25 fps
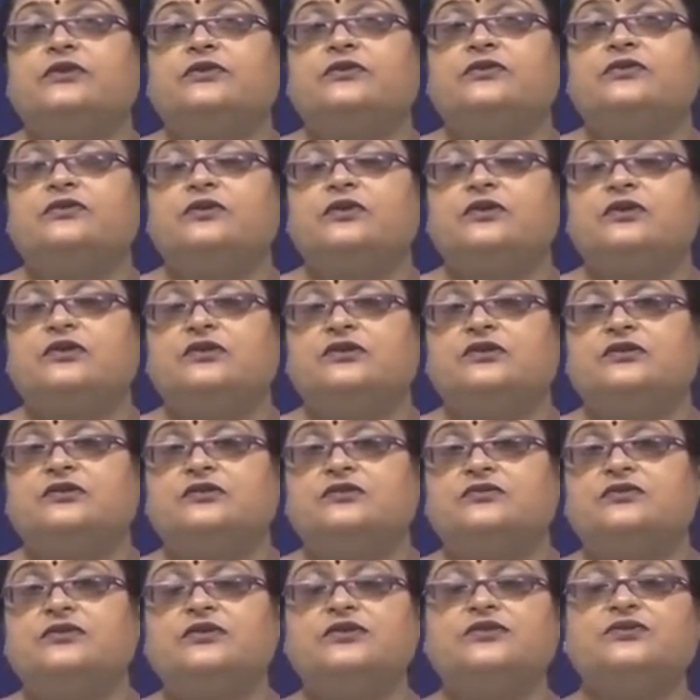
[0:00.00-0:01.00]
what
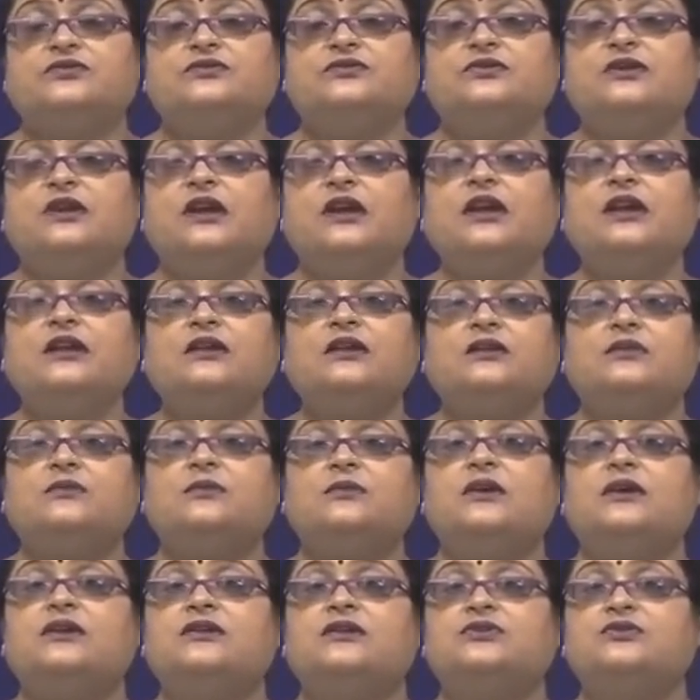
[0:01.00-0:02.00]
you gain
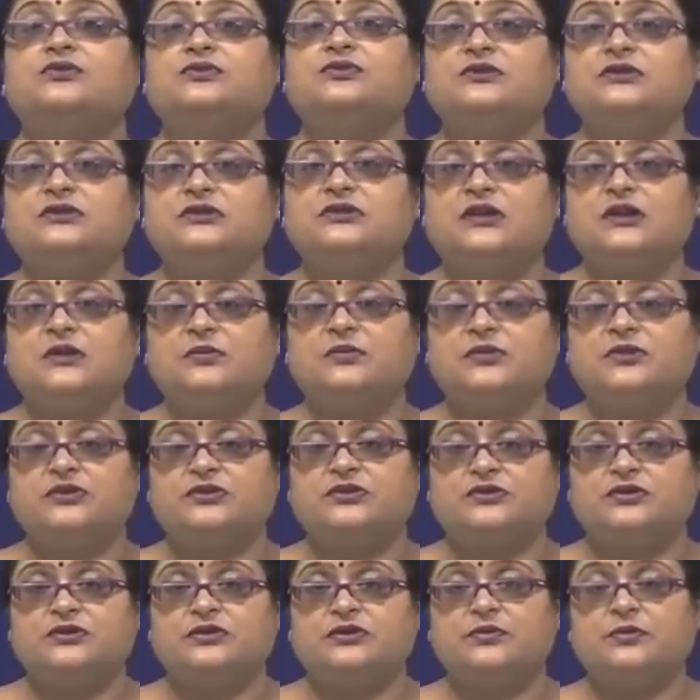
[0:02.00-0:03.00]
by choosing that
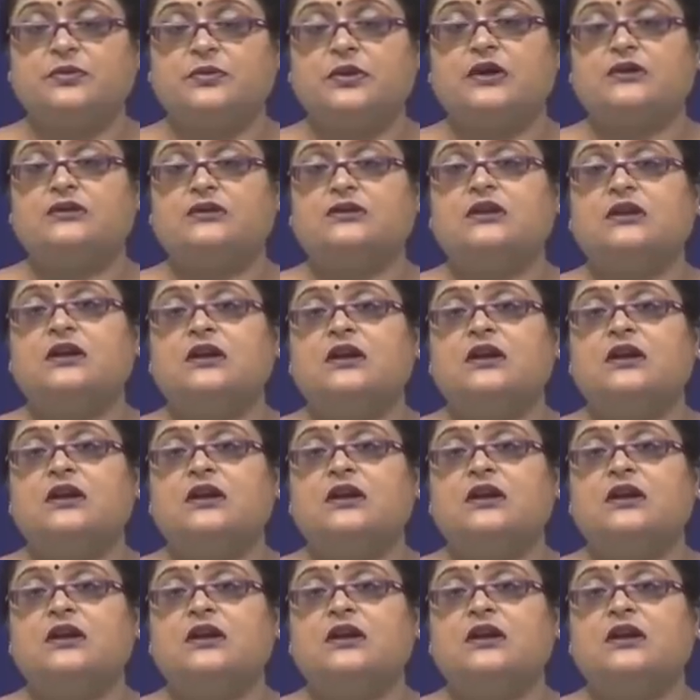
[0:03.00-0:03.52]
particular path,